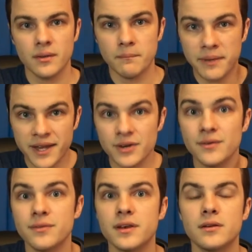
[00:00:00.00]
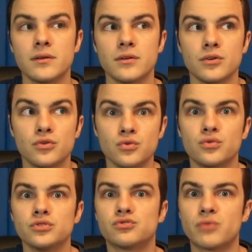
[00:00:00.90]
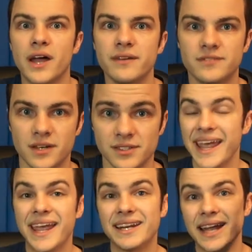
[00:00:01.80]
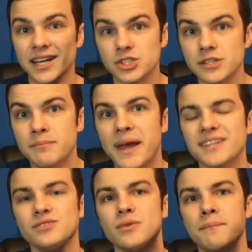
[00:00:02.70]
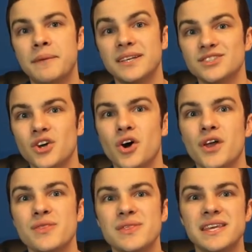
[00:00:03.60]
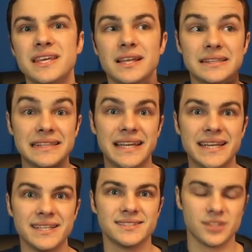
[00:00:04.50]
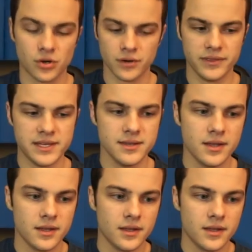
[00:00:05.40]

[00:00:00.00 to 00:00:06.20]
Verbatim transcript: better than Google Drive does, and it actually backs you up based on the latest or the